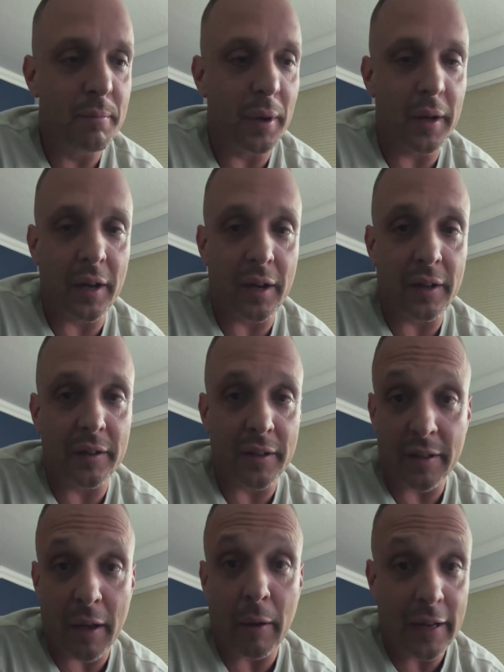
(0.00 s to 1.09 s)
But
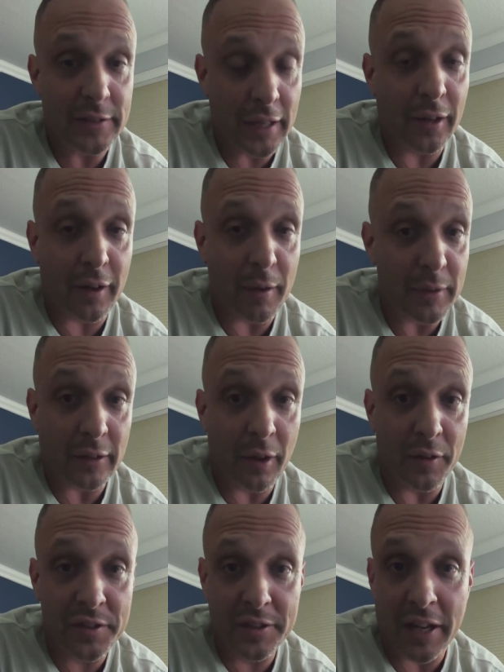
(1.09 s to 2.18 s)
I tell her, I'm like,
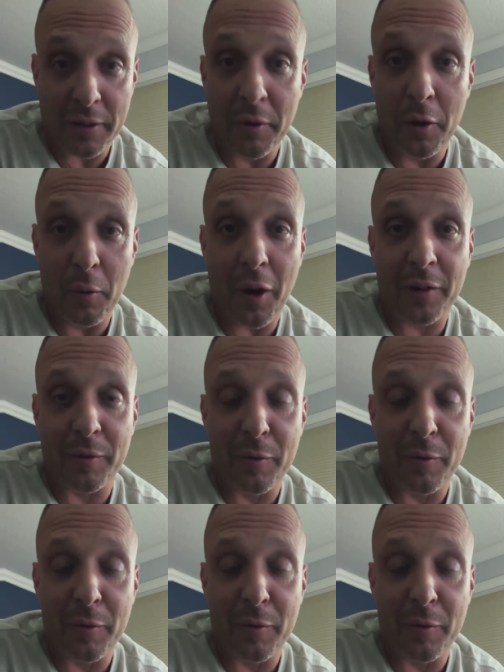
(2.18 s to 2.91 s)
no, this is like real work.